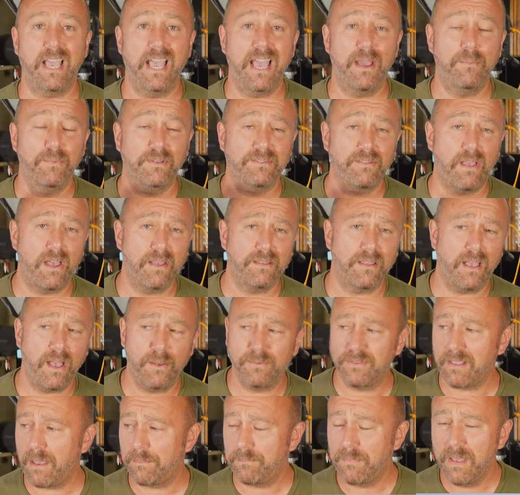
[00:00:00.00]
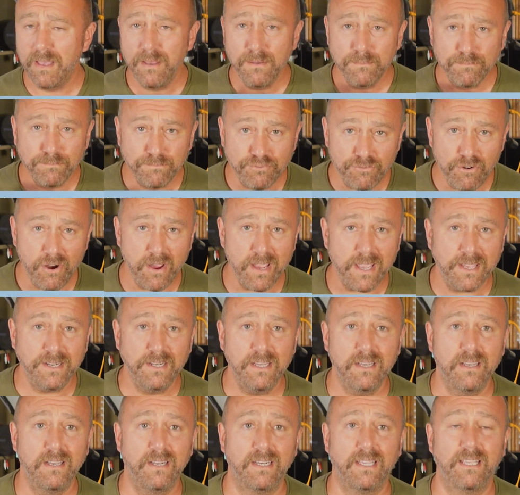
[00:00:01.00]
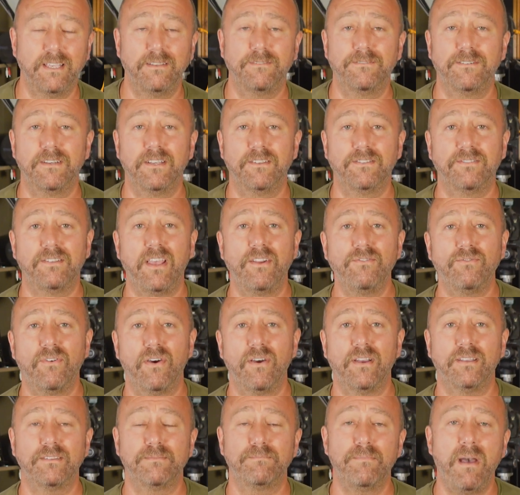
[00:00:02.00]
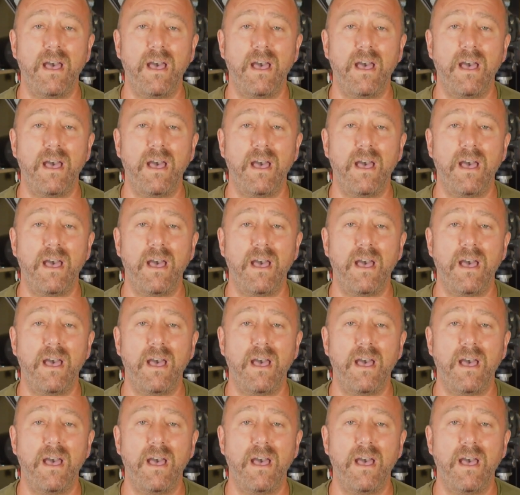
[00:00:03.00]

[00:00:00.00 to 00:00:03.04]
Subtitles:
and I was up bright and early for sunrise.